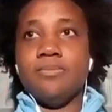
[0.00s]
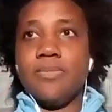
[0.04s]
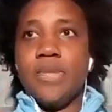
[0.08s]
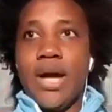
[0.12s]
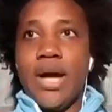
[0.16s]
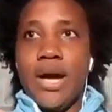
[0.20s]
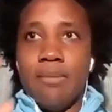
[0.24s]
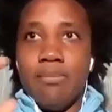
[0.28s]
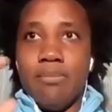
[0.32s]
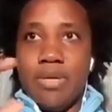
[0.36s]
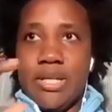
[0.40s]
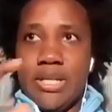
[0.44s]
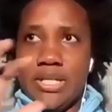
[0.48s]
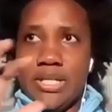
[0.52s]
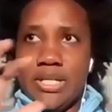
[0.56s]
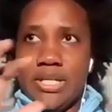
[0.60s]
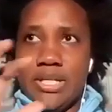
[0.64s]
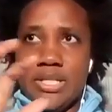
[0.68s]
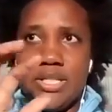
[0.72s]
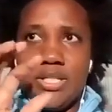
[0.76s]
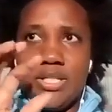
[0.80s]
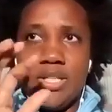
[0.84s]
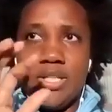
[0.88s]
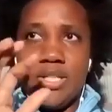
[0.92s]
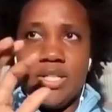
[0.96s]
I mean,
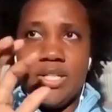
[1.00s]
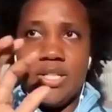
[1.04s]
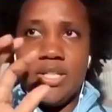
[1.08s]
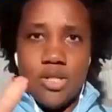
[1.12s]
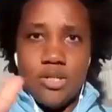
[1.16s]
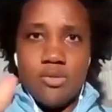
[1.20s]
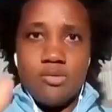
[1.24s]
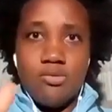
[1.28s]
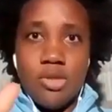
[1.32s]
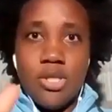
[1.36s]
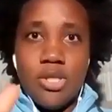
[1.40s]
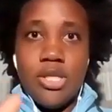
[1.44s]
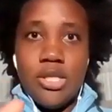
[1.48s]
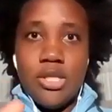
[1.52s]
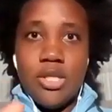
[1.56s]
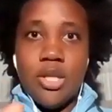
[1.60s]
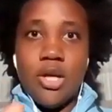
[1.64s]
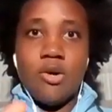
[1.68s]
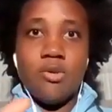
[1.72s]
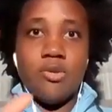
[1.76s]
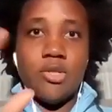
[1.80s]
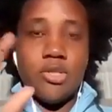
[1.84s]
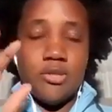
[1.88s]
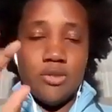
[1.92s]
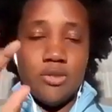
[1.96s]
it's really
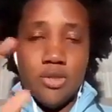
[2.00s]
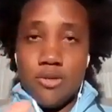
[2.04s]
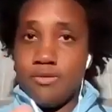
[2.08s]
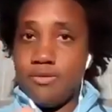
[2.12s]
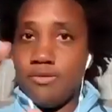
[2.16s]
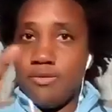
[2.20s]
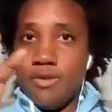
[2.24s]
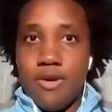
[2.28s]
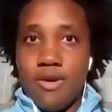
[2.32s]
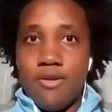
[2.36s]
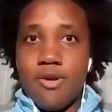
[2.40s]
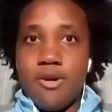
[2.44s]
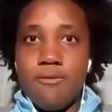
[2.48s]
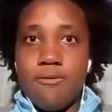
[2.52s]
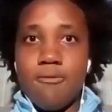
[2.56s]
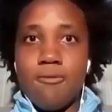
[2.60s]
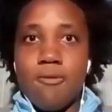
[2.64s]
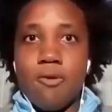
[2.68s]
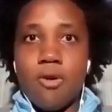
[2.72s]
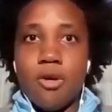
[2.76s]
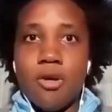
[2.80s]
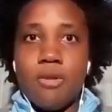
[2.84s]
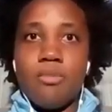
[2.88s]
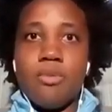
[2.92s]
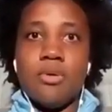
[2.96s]
low. It's very
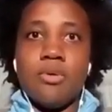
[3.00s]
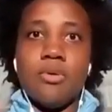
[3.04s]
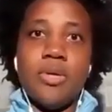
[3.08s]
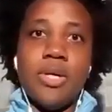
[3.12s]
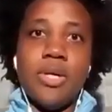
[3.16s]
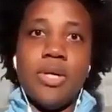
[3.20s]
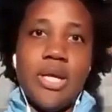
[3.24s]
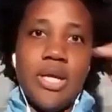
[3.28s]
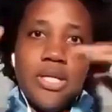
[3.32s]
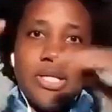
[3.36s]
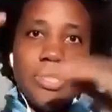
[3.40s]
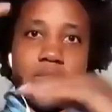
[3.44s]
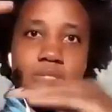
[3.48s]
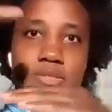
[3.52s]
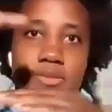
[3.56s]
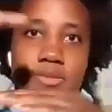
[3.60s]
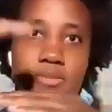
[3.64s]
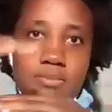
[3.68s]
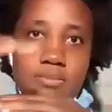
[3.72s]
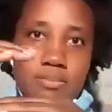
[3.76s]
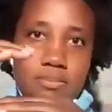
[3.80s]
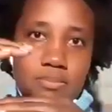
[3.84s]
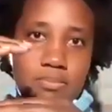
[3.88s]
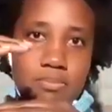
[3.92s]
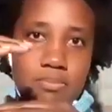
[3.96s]
affordable, and it's
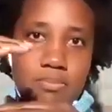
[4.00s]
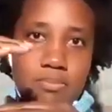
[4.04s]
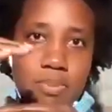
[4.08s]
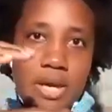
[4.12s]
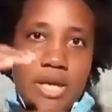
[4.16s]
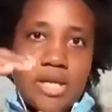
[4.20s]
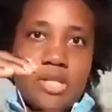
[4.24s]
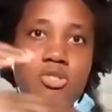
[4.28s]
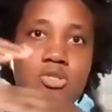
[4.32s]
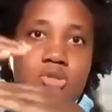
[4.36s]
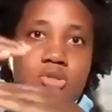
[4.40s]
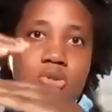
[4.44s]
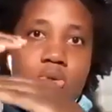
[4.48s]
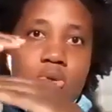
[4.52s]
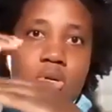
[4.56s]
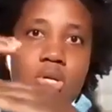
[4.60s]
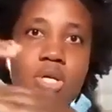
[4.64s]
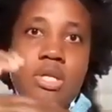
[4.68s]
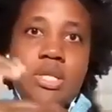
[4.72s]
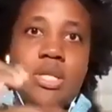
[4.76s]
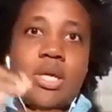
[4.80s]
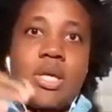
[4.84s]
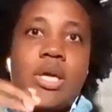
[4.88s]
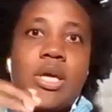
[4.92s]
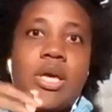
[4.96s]
based
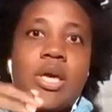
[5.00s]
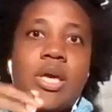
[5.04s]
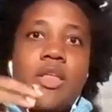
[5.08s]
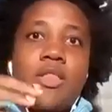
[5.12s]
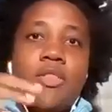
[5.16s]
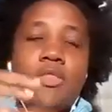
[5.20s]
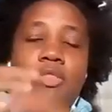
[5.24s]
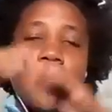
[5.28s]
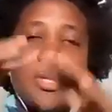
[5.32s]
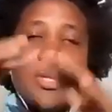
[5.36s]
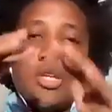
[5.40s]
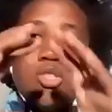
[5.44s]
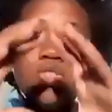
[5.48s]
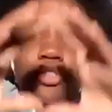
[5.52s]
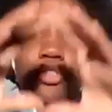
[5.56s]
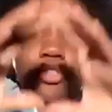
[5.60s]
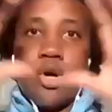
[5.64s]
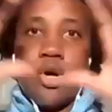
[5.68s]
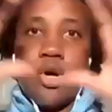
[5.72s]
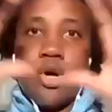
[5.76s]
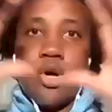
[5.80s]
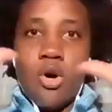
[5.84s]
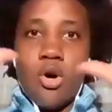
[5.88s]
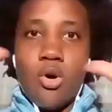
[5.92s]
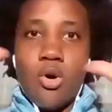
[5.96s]
on the
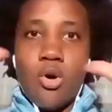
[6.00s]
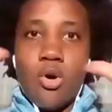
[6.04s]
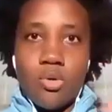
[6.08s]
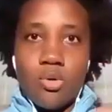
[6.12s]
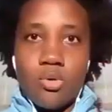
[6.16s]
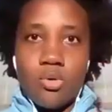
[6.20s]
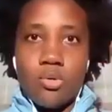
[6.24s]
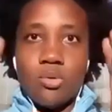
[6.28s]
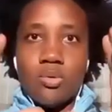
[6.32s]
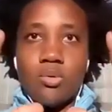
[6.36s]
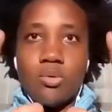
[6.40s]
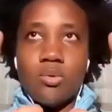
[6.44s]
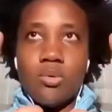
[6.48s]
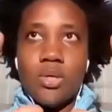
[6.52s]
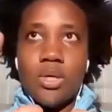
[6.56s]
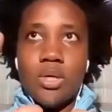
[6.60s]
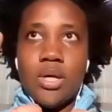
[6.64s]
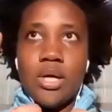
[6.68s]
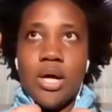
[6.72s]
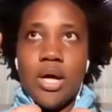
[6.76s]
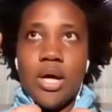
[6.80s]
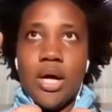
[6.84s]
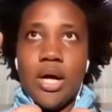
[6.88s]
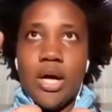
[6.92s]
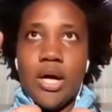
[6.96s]
total
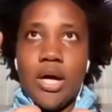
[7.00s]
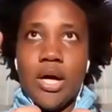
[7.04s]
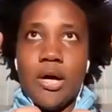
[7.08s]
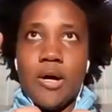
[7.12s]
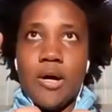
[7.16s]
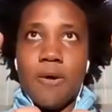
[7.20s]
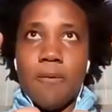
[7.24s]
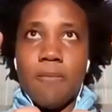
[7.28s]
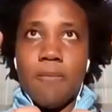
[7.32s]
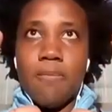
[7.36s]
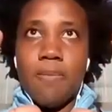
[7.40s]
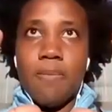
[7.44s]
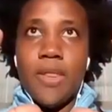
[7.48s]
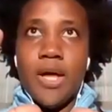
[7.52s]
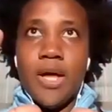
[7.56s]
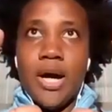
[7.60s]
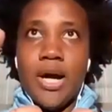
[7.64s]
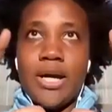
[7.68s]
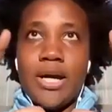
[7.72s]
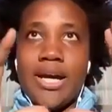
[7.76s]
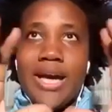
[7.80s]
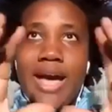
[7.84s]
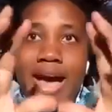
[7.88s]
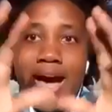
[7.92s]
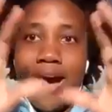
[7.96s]

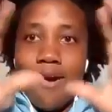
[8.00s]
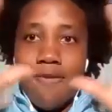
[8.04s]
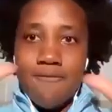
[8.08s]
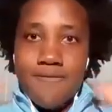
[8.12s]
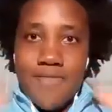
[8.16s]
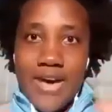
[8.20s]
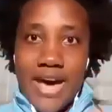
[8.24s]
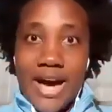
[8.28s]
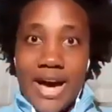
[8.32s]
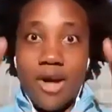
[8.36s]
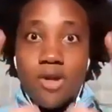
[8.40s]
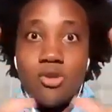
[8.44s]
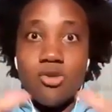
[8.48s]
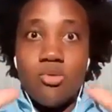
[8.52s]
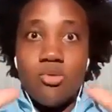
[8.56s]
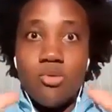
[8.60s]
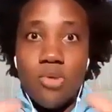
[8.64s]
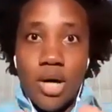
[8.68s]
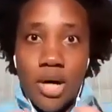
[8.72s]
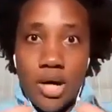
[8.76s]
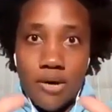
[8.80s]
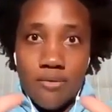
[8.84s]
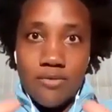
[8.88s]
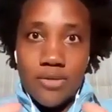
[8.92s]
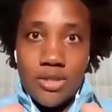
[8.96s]
account value
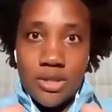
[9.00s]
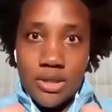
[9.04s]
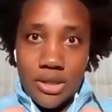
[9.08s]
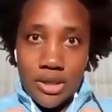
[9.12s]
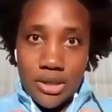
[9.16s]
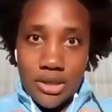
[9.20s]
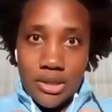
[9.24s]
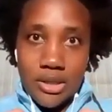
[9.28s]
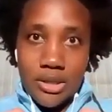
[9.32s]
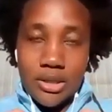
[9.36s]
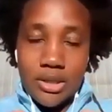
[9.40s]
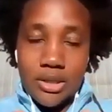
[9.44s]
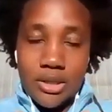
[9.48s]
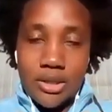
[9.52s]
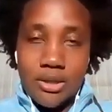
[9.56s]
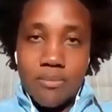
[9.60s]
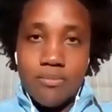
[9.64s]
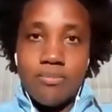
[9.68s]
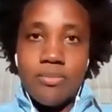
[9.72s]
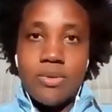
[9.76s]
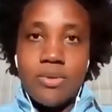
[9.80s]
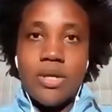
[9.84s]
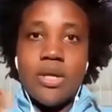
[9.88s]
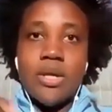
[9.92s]
of the club.